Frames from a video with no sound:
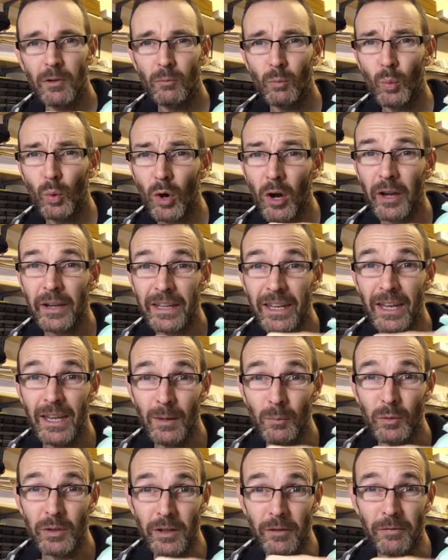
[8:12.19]
work it
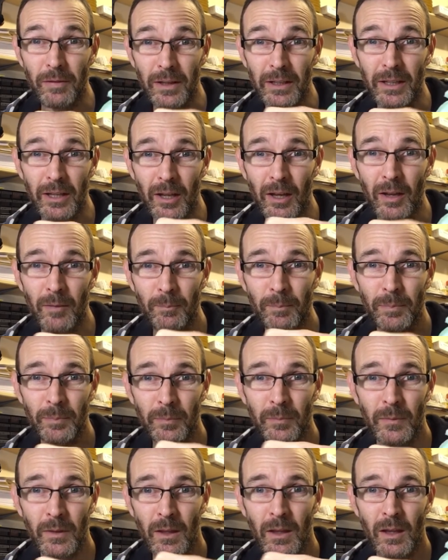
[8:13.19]
in with your finger
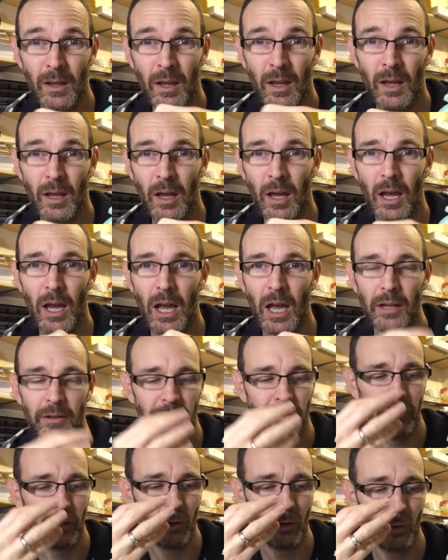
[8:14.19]

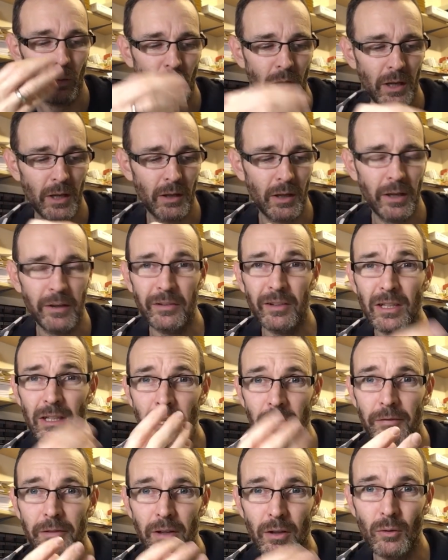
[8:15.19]
until it's
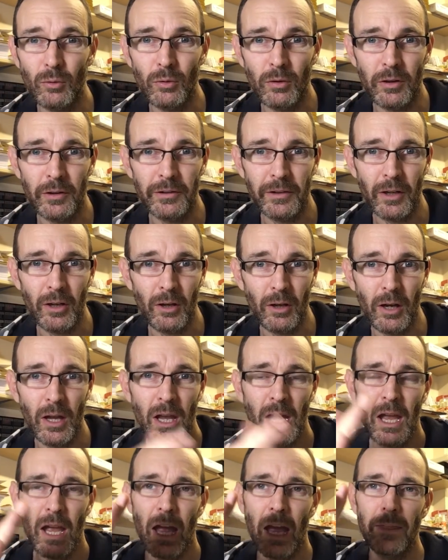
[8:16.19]
lifted all the dirt.
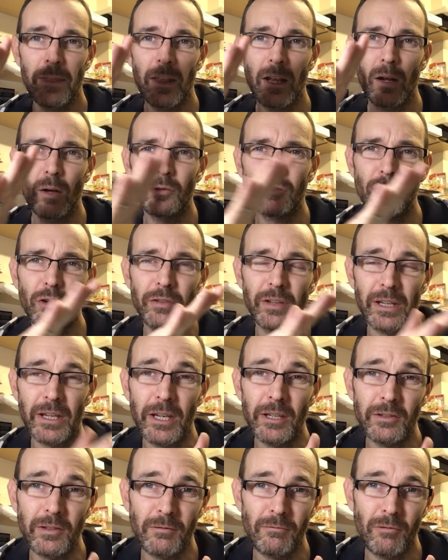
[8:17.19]
And then I was using
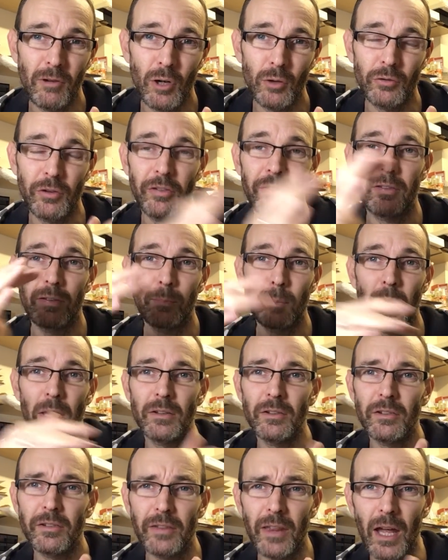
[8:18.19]
kitchen roll to
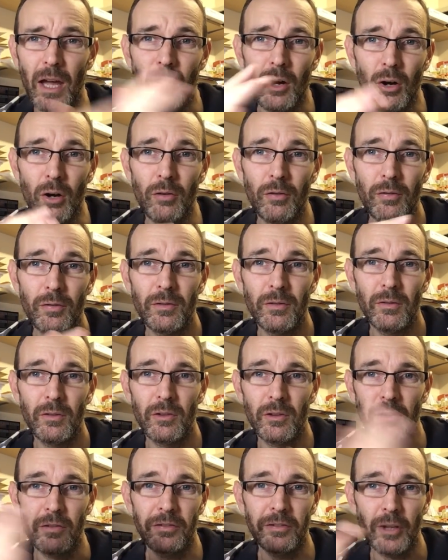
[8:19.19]
sponge that off,
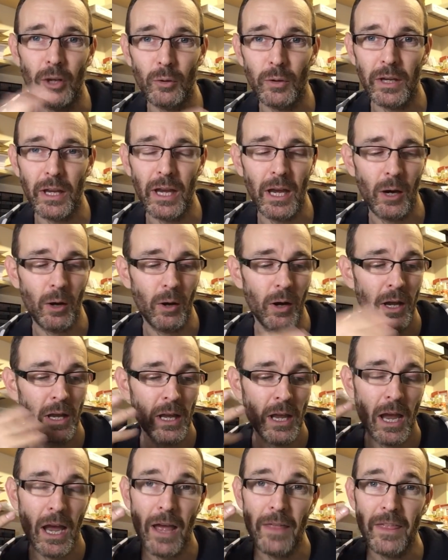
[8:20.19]
to soak it out,
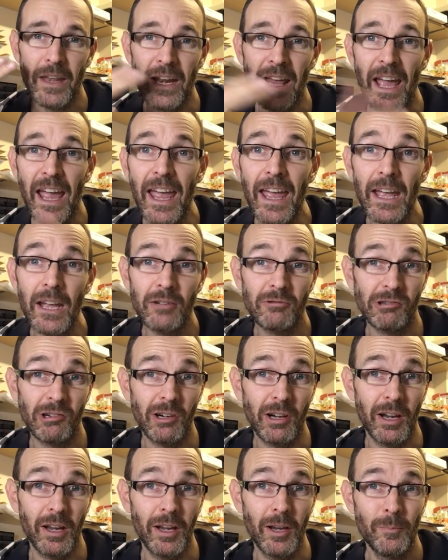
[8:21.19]
and then a
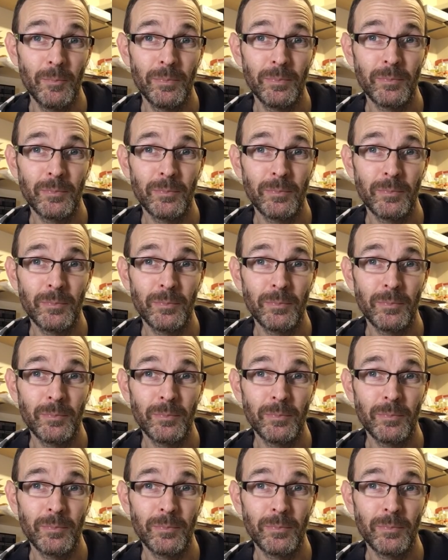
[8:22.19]
hairdryer